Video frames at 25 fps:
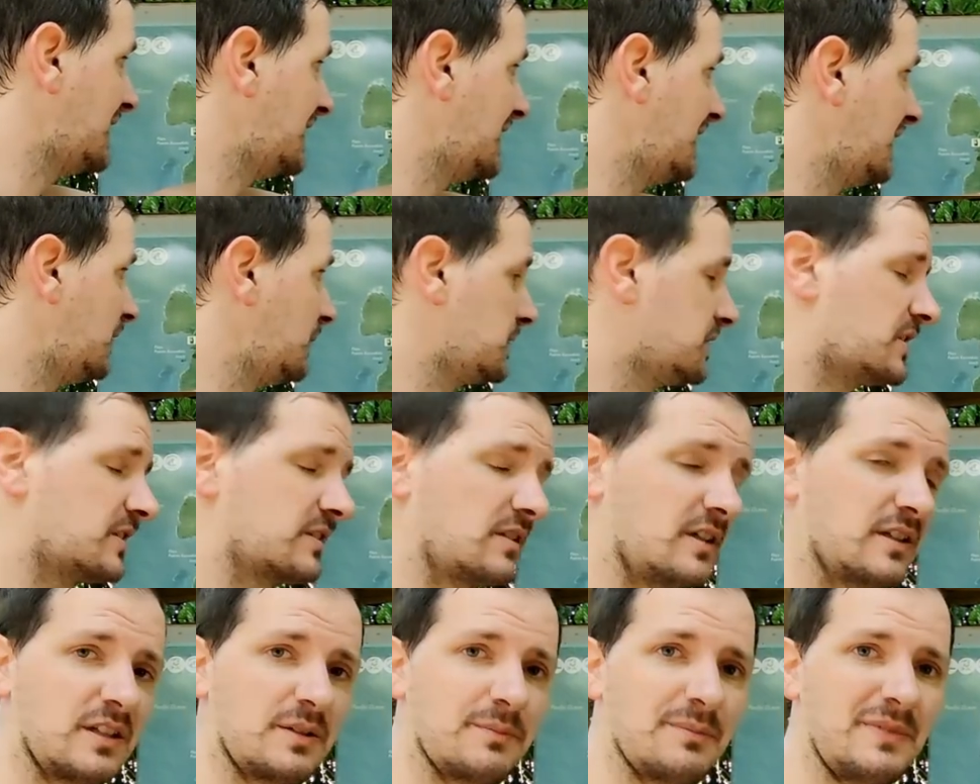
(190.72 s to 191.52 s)
here, which
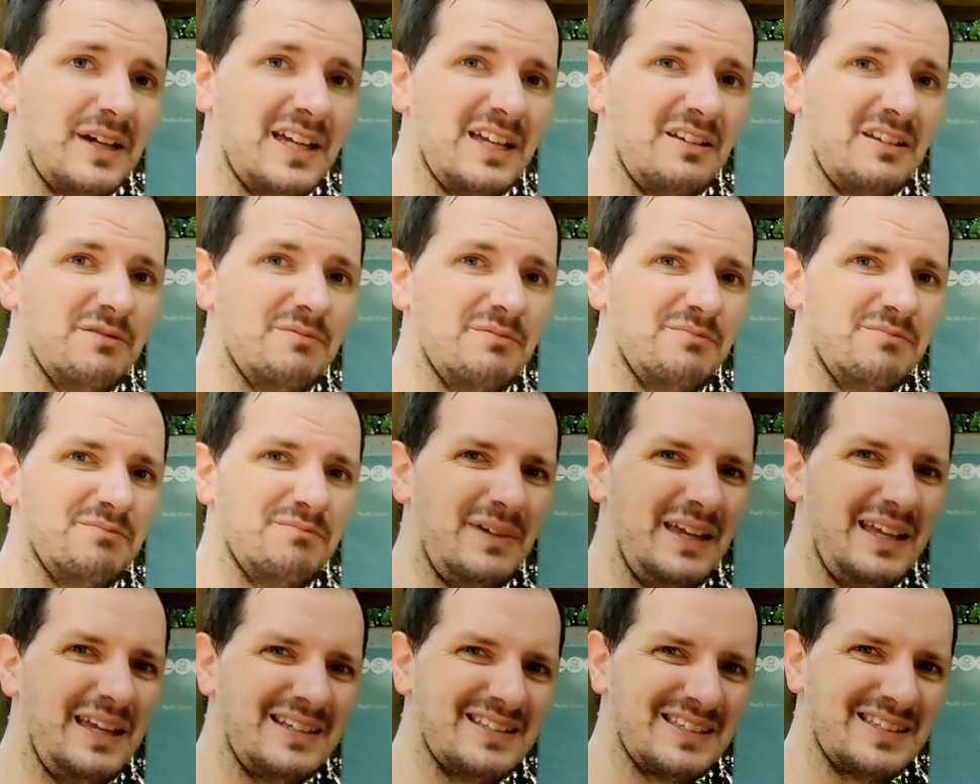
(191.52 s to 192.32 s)
is like the main
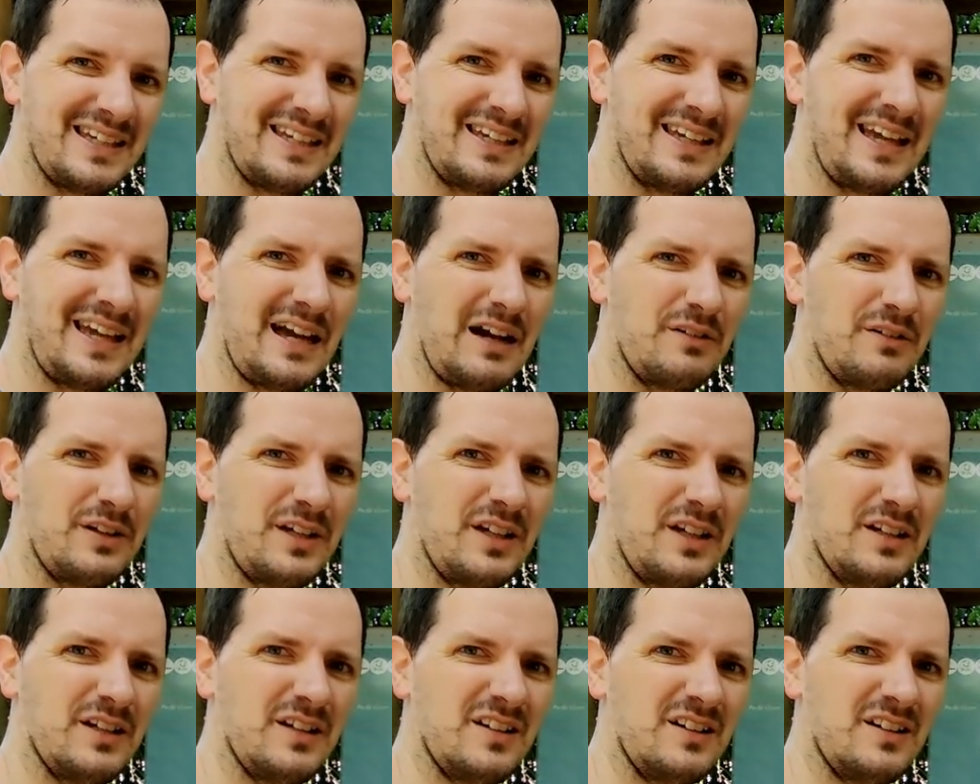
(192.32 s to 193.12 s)
meeting
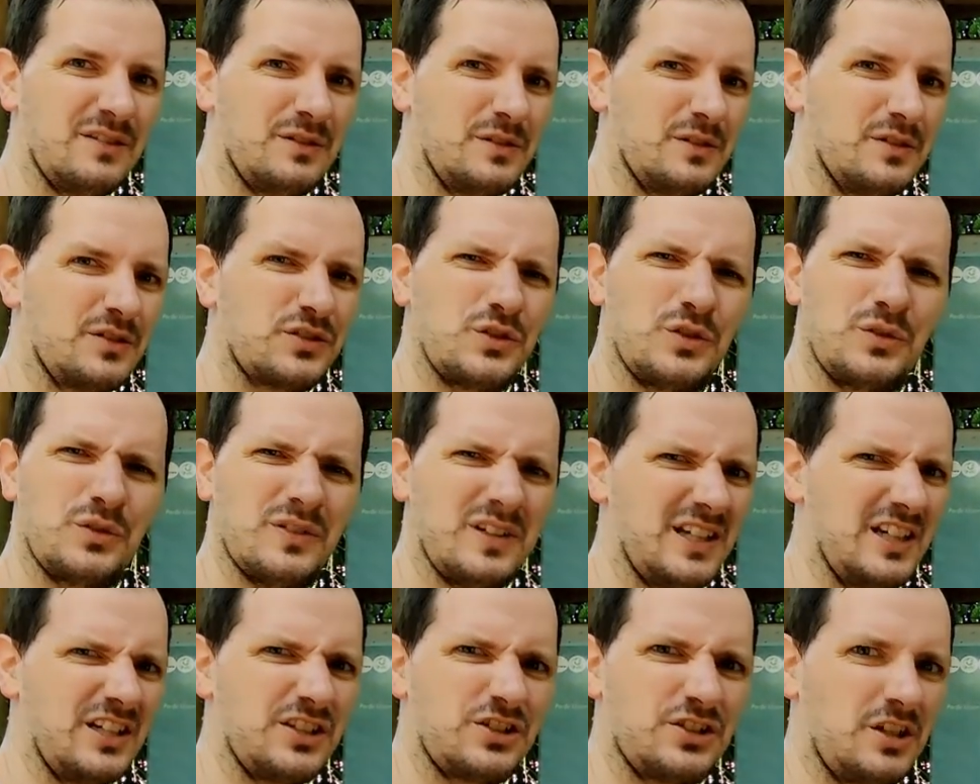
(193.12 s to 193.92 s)
area and
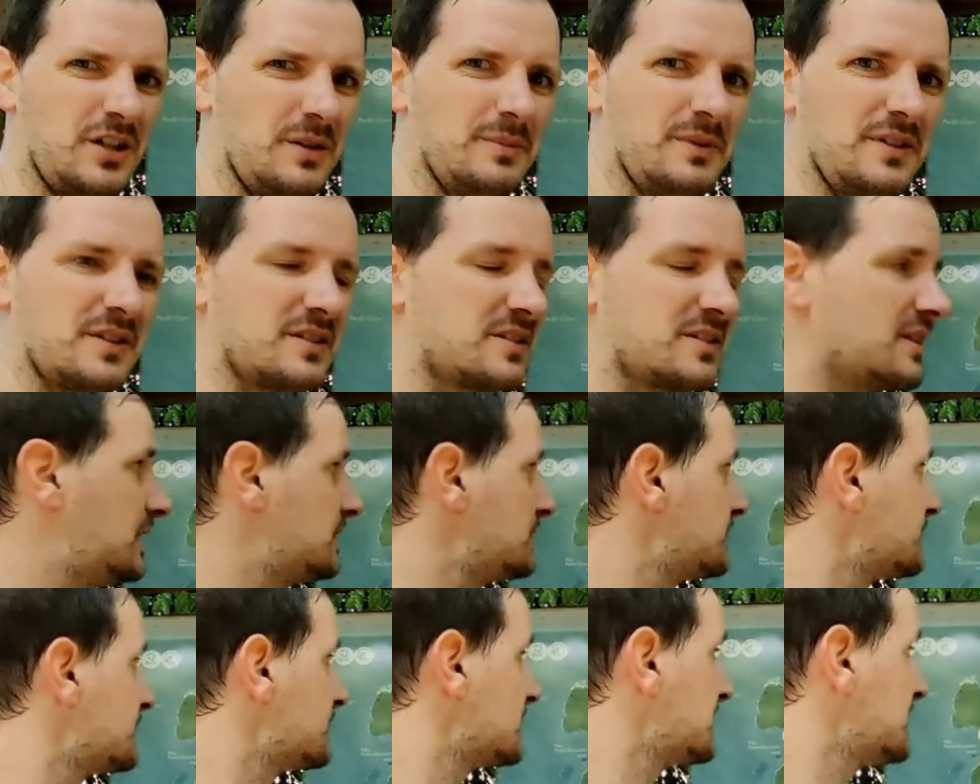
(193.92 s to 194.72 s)
souvenir shop and stuff.